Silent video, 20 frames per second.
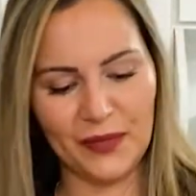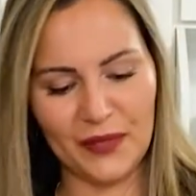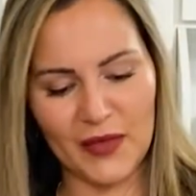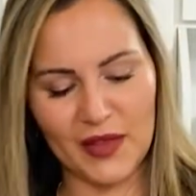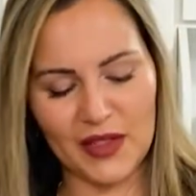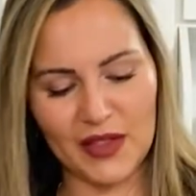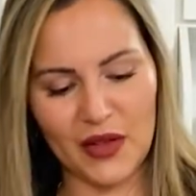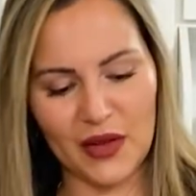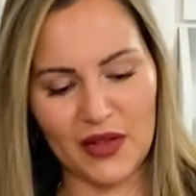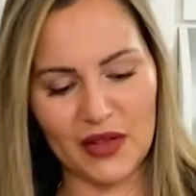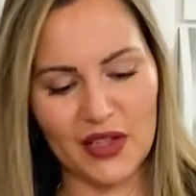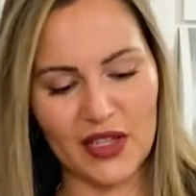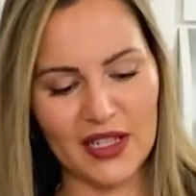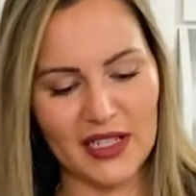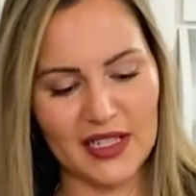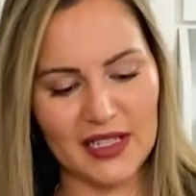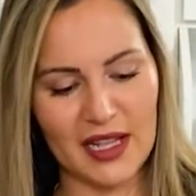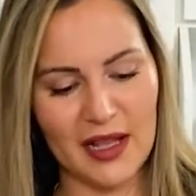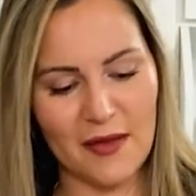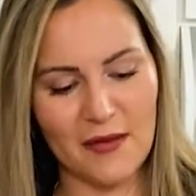So it
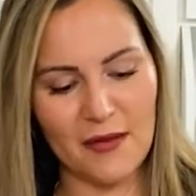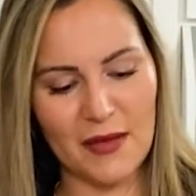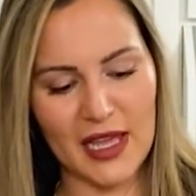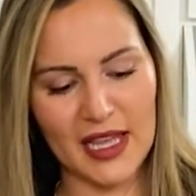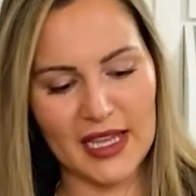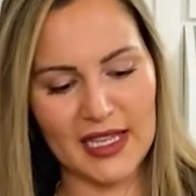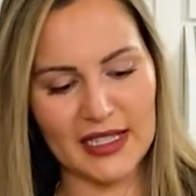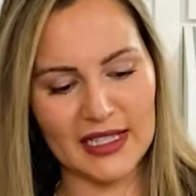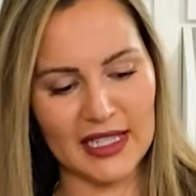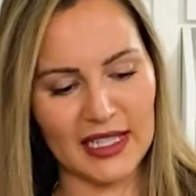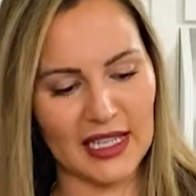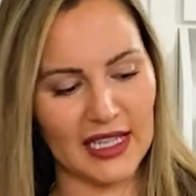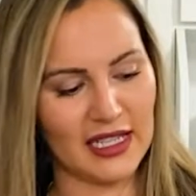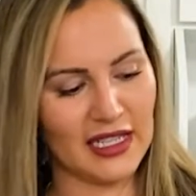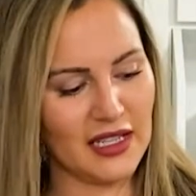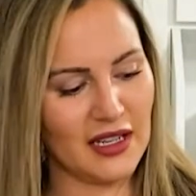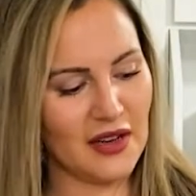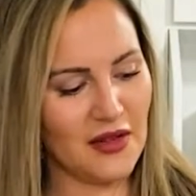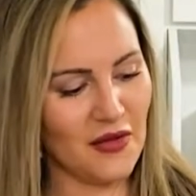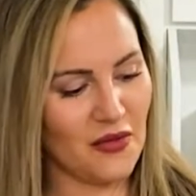looks
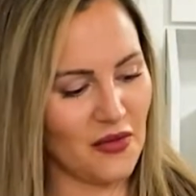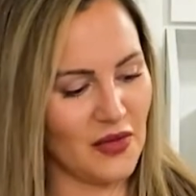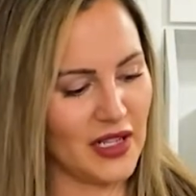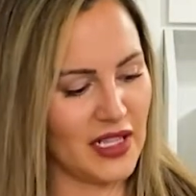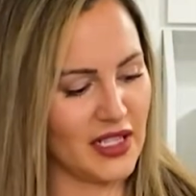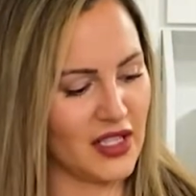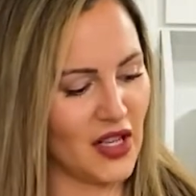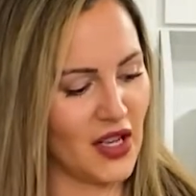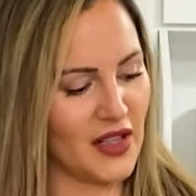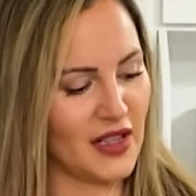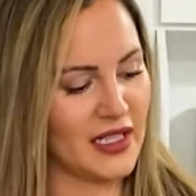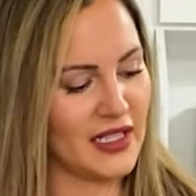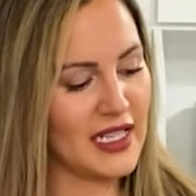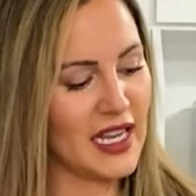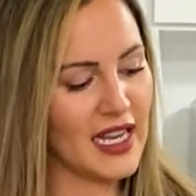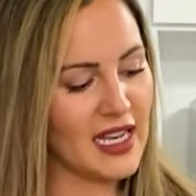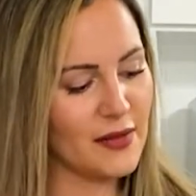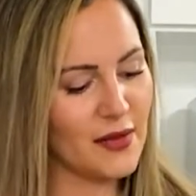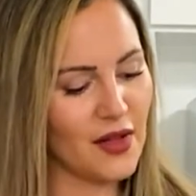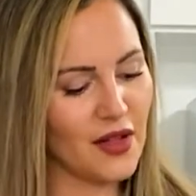amazing when it's on the
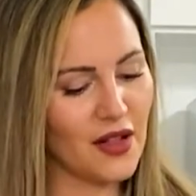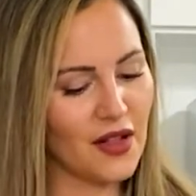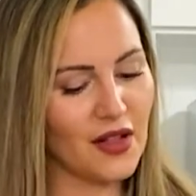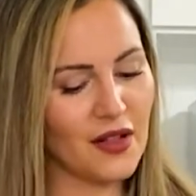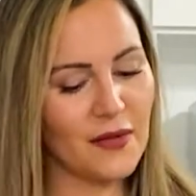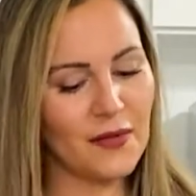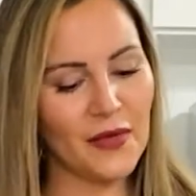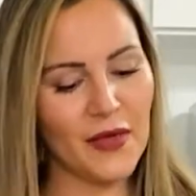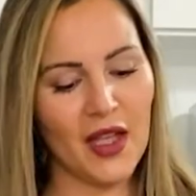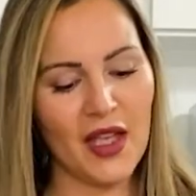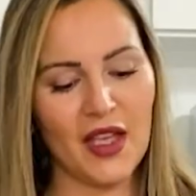table.